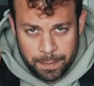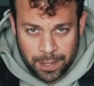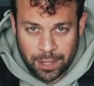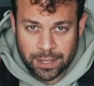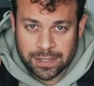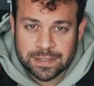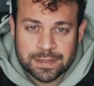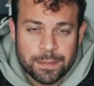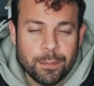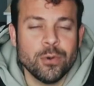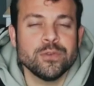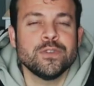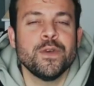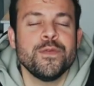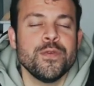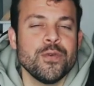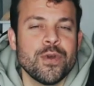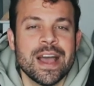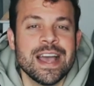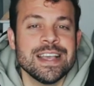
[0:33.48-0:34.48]
because most
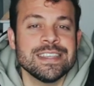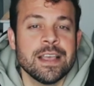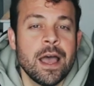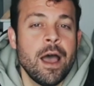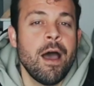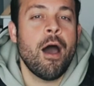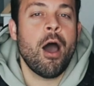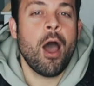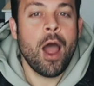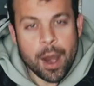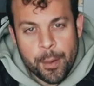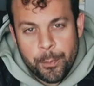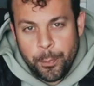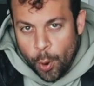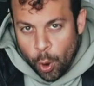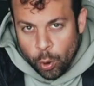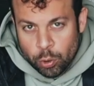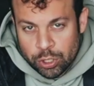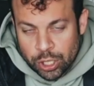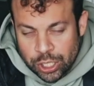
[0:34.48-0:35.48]
of you guys are
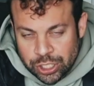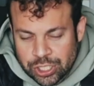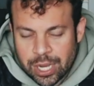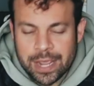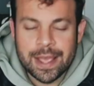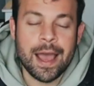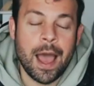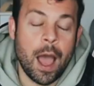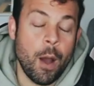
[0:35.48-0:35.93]
Polish.